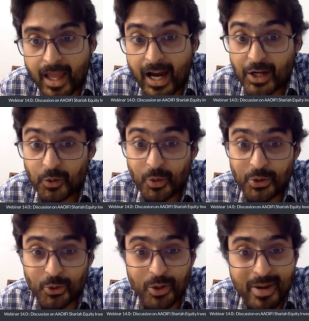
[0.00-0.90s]
don't want to
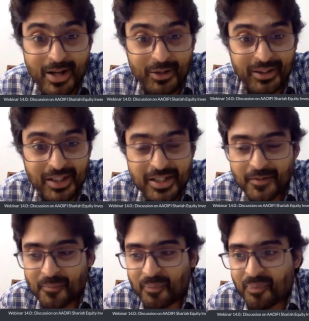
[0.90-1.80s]
comment on this.
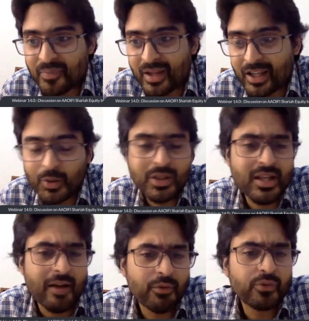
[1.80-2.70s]
You just
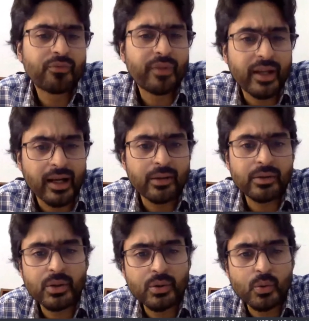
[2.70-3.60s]
have to figure out
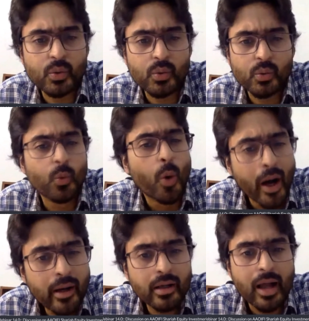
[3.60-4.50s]

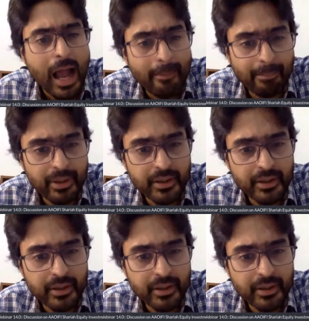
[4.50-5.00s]
one app